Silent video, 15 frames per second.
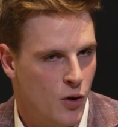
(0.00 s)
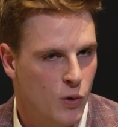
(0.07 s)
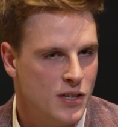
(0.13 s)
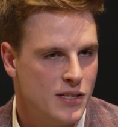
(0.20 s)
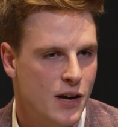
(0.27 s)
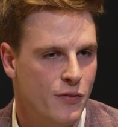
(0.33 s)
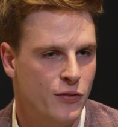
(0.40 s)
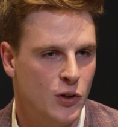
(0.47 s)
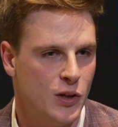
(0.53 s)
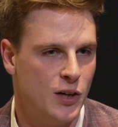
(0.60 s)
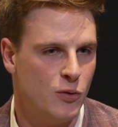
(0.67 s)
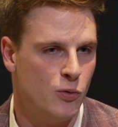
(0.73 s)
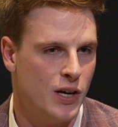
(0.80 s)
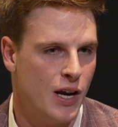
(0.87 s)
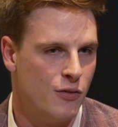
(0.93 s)
What is that
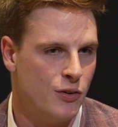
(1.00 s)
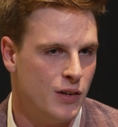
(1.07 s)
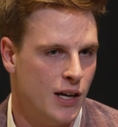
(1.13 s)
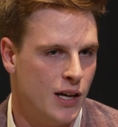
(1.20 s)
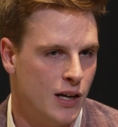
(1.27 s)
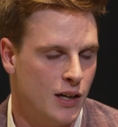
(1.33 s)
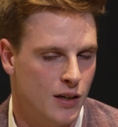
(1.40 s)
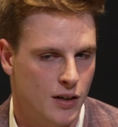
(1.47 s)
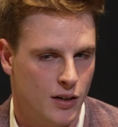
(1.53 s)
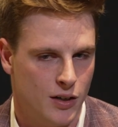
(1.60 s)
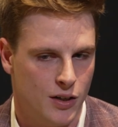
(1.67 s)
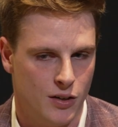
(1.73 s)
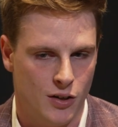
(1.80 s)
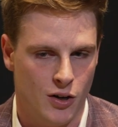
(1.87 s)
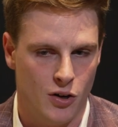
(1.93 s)
feeling whenever the
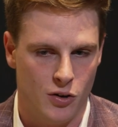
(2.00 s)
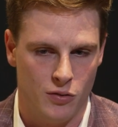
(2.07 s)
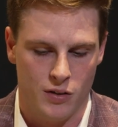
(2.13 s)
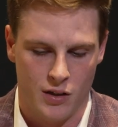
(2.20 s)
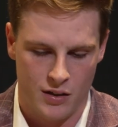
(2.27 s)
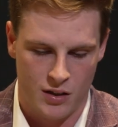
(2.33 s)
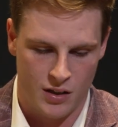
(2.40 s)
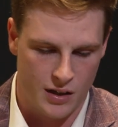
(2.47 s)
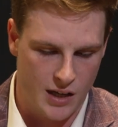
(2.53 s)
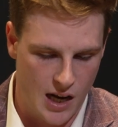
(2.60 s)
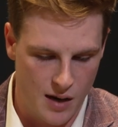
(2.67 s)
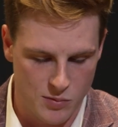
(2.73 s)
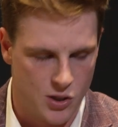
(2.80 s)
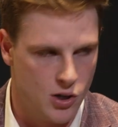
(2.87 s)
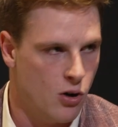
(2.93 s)

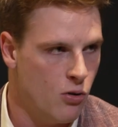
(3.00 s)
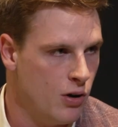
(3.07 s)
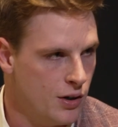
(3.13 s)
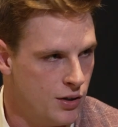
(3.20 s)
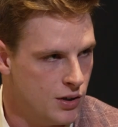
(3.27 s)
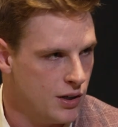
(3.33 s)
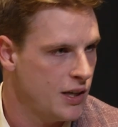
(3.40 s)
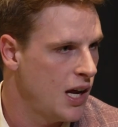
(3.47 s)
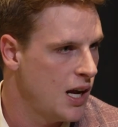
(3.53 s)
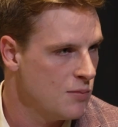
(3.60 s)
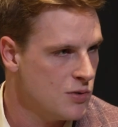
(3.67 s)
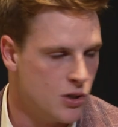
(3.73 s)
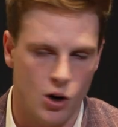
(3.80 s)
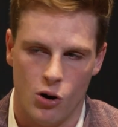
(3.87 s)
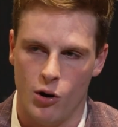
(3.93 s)
game's
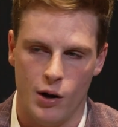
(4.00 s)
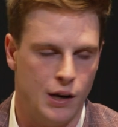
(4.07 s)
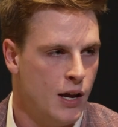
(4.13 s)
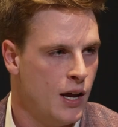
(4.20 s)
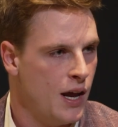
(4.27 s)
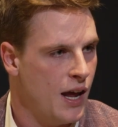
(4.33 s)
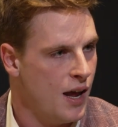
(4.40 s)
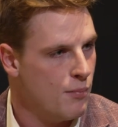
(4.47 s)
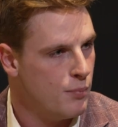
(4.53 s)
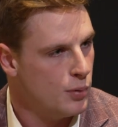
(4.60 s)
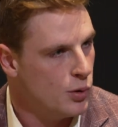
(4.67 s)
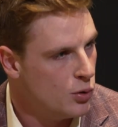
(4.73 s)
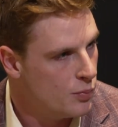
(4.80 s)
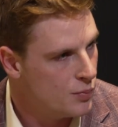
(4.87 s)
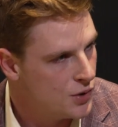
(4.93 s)
going, and
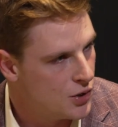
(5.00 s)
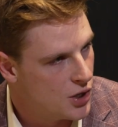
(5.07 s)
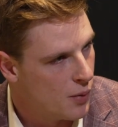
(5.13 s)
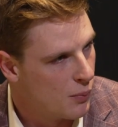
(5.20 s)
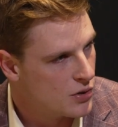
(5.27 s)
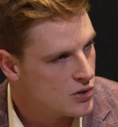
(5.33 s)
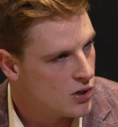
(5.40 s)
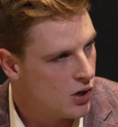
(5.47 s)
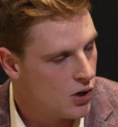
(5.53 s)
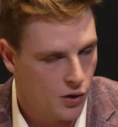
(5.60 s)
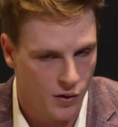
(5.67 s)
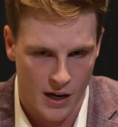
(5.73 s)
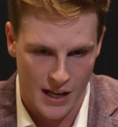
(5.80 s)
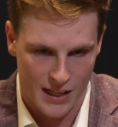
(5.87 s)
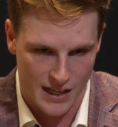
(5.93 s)
boom, your number's
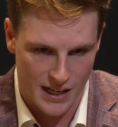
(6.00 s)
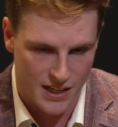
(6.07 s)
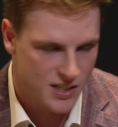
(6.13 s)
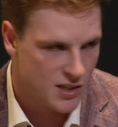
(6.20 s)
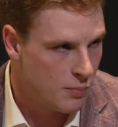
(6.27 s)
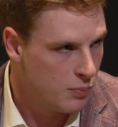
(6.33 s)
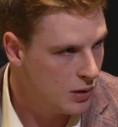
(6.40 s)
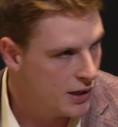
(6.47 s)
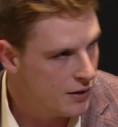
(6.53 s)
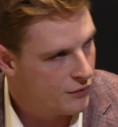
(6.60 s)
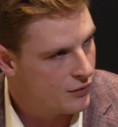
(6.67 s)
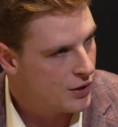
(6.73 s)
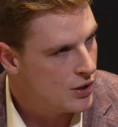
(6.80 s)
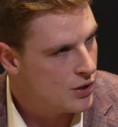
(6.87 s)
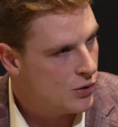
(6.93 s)
called. It's the play
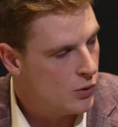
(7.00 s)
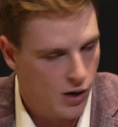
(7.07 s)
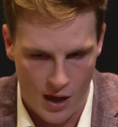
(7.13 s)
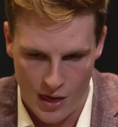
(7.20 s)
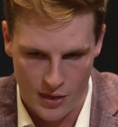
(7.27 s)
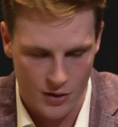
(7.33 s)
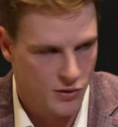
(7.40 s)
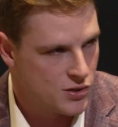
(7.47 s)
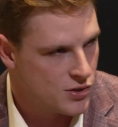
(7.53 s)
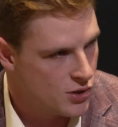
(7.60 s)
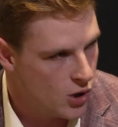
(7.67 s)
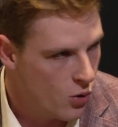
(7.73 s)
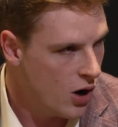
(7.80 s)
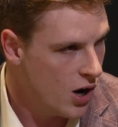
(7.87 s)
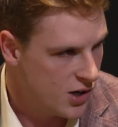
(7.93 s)
for you. There is
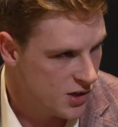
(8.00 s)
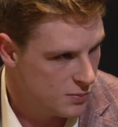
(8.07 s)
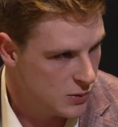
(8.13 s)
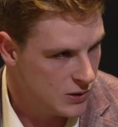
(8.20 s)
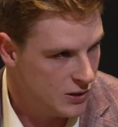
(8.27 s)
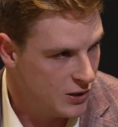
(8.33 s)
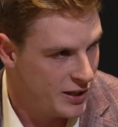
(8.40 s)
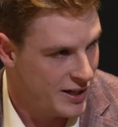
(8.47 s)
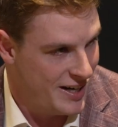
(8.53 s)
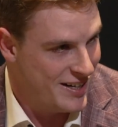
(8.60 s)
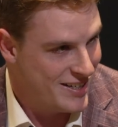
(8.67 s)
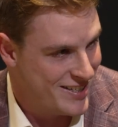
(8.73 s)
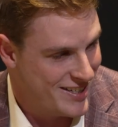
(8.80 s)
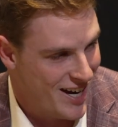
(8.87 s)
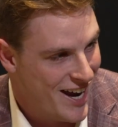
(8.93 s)
no audible looking
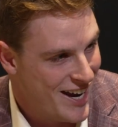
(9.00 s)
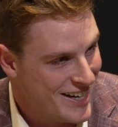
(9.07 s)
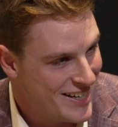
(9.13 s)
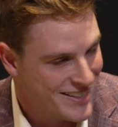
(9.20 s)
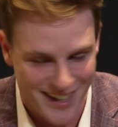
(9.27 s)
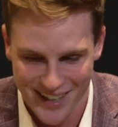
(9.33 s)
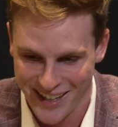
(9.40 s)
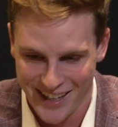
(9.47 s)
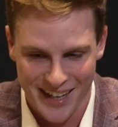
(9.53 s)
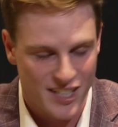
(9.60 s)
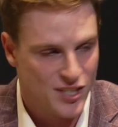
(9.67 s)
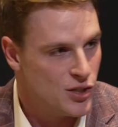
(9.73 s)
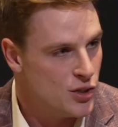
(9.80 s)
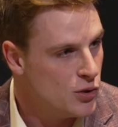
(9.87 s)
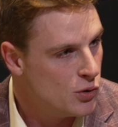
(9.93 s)
in sight.
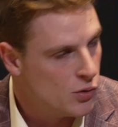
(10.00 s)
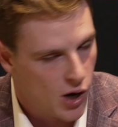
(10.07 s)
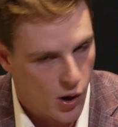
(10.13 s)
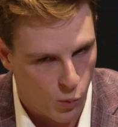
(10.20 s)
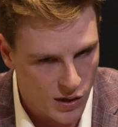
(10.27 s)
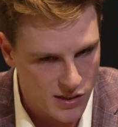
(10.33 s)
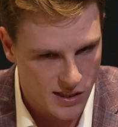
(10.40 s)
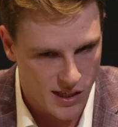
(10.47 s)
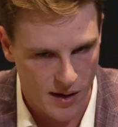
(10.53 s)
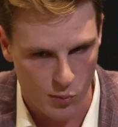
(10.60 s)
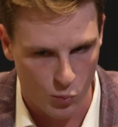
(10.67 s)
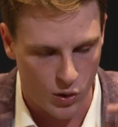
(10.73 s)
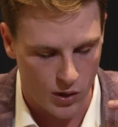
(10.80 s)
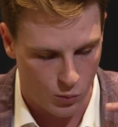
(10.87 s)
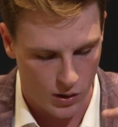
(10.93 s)
It's you. What's
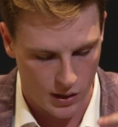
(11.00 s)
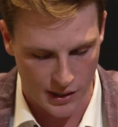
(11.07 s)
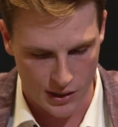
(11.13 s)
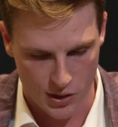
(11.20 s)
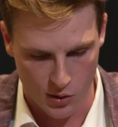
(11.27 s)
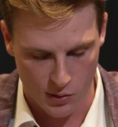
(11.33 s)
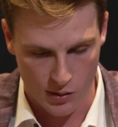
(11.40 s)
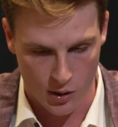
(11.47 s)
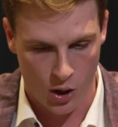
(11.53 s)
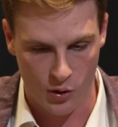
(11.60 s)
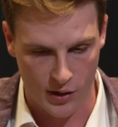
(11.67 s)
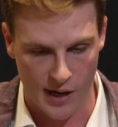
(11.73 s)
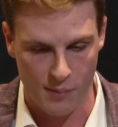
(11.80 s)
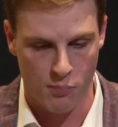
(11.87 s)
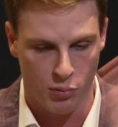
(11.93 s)
that? What like you're
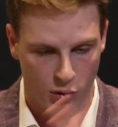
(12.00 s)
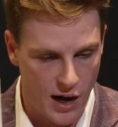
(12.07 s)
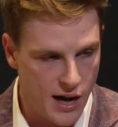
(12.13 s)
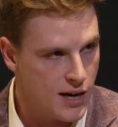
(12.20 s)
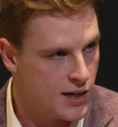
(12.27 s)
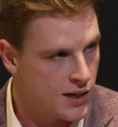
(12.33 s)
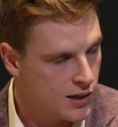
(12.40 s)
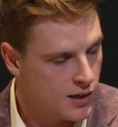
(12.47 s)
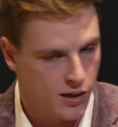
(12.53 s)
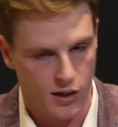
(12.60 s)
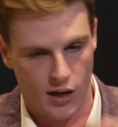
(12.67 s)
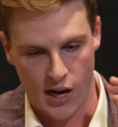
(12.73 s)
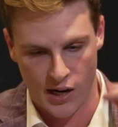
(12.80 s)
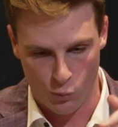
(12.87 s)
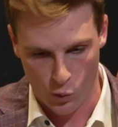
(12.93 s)
okay? Break,
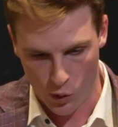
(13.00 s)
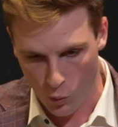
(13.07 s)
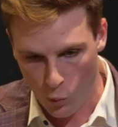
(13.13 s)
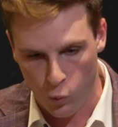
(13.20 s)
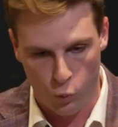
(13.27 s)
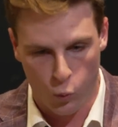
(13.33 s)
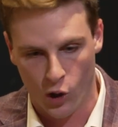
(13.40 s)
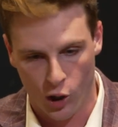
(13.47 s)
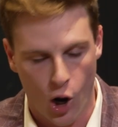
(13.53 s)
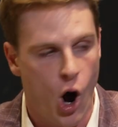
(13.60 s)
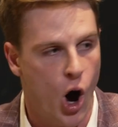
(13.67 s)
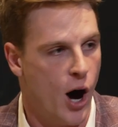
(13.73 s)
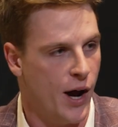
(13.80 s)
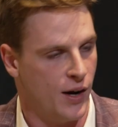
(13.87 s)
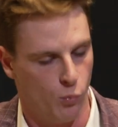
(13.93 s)
and we're
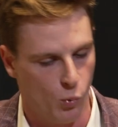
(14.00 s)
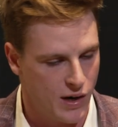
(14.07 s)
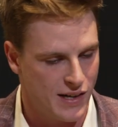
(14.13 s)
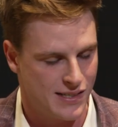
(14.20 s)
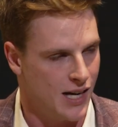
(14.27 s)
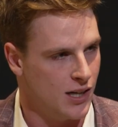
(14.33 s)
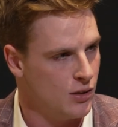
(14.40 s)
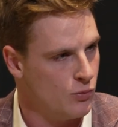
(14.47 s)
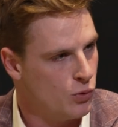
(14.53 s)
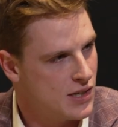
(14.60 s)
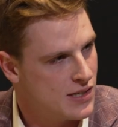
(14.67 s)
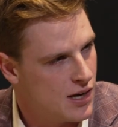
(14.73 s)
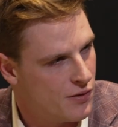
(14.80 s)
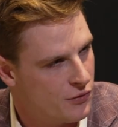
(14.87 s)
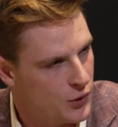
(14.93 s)
on. What is that? What
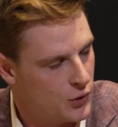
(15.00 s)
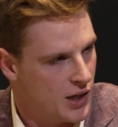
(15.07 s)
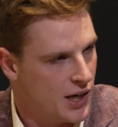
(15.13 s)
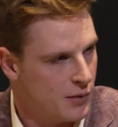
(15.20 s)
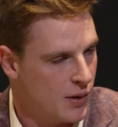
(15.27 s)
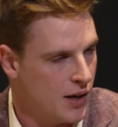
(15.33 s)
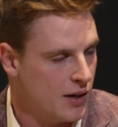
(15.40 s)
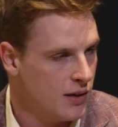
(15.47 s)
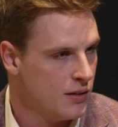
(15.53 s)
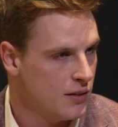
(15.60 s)
does that feel like, man?